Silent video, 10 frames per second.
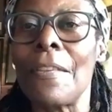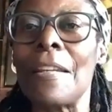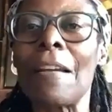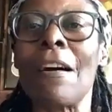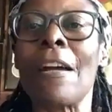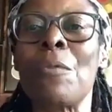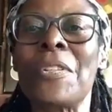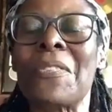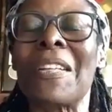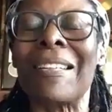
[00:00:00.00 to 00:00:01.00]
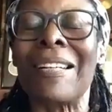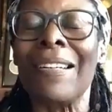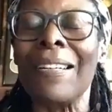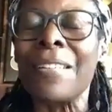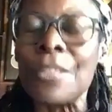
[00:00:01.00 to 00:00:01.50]
that I was the
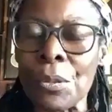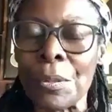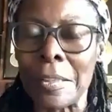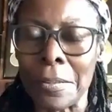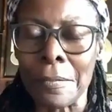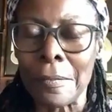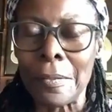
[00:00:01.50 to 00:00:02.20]
conduit.